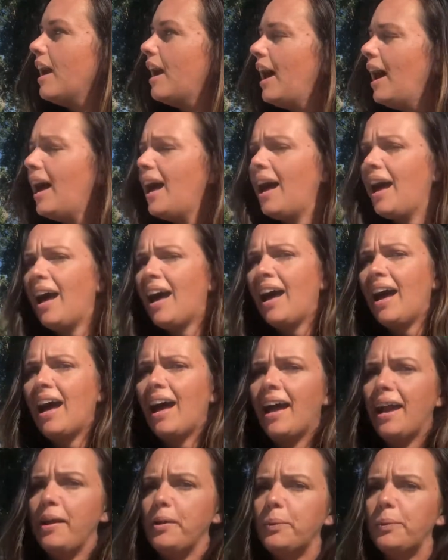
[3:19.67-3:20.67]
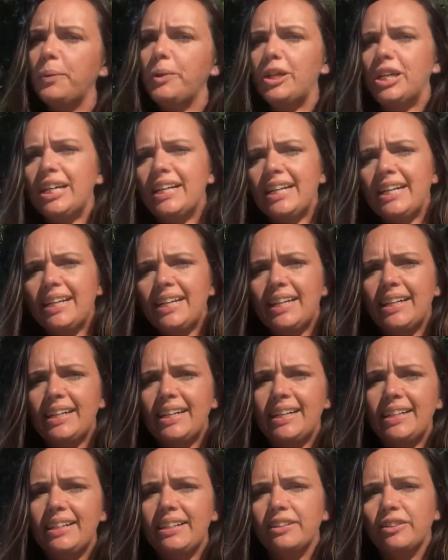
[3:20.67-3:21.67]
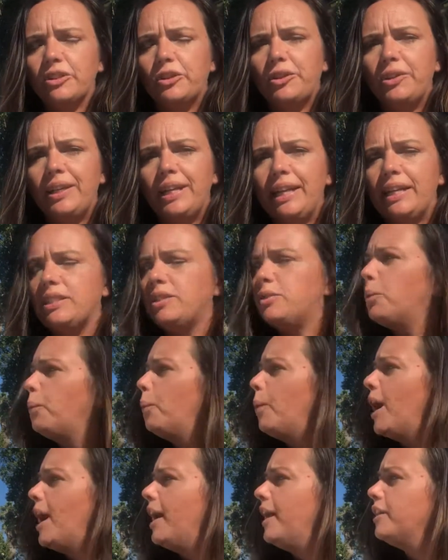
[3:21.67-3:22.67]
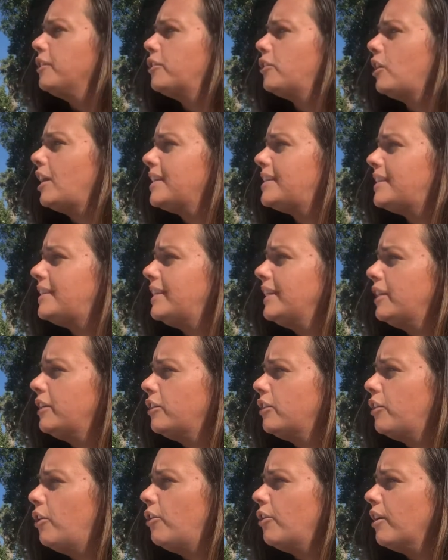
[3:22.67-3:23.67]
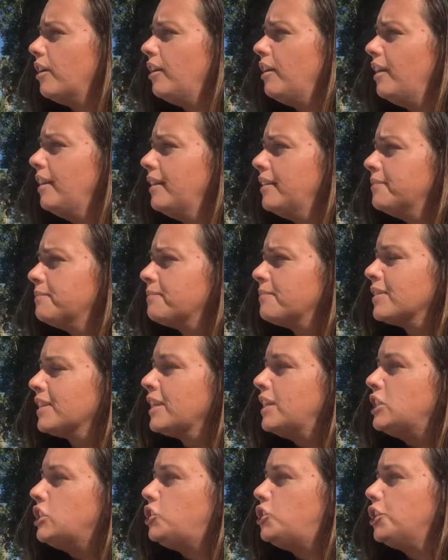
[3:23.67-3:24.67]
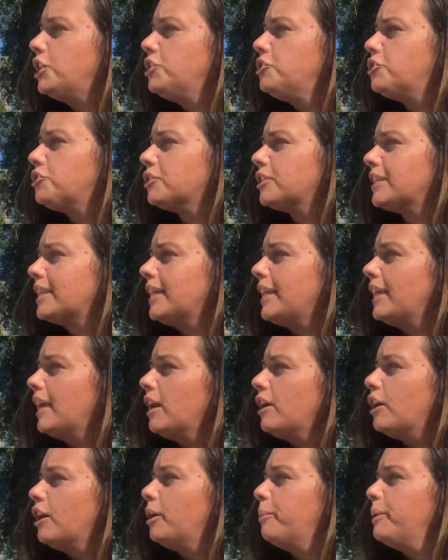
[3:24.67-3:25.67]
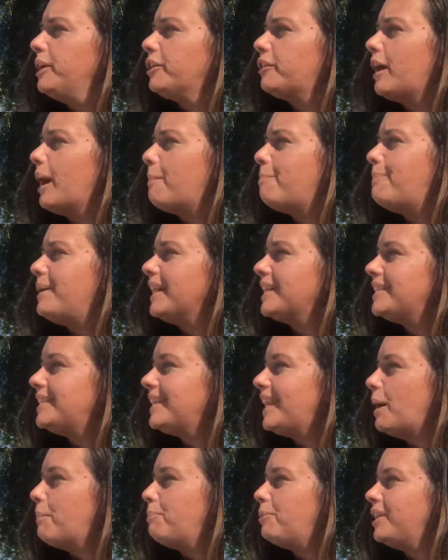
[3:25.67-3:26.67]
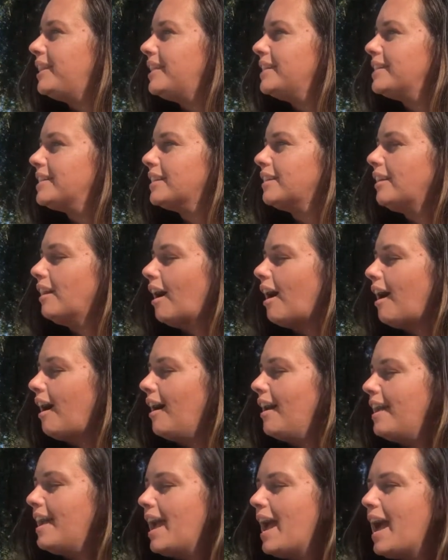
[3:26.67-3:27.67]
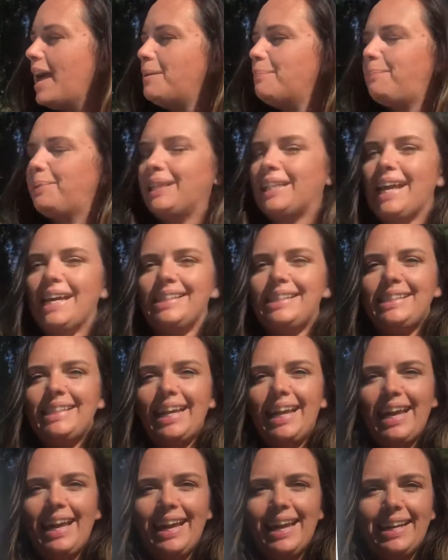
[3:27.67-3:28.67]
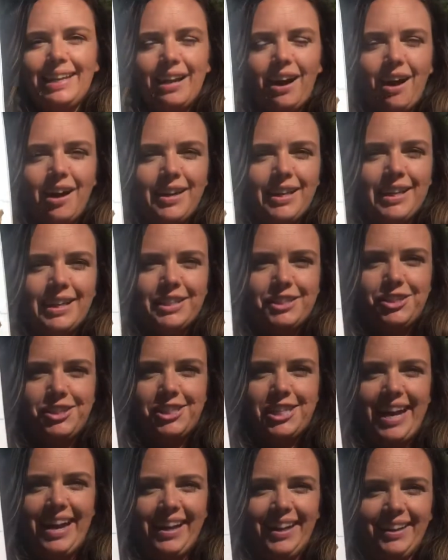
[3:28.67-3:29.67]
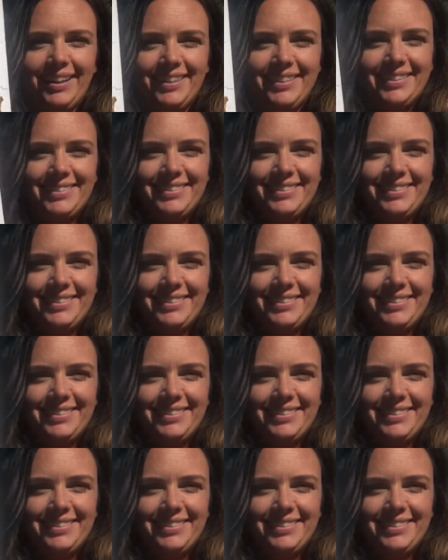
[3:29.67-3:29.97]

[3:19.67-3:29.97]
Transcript: I would, creaked one crusty coral. Gingerly, Hermit Crab picked it up with his claw and placed it on his shell.